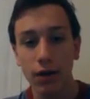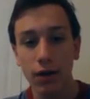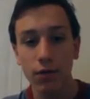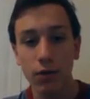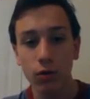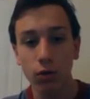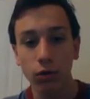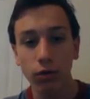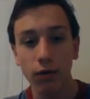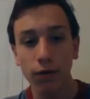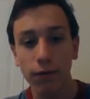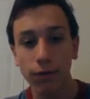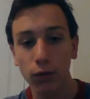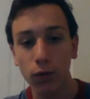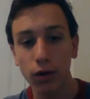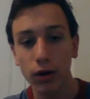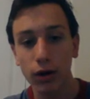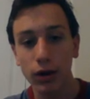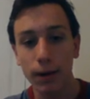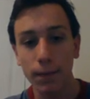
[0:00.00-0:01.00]
Even northern
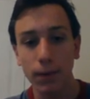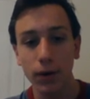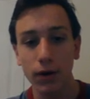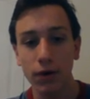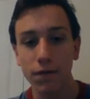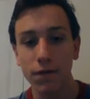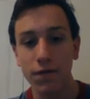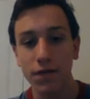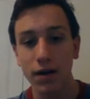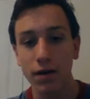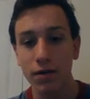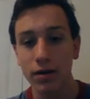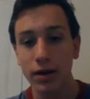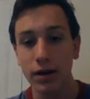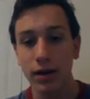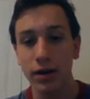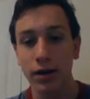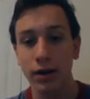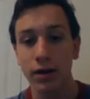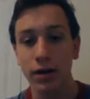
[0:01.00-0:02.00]
Florida, they put a
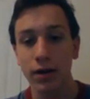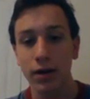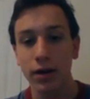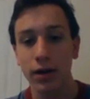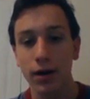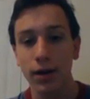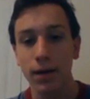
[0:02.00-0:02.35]
very, they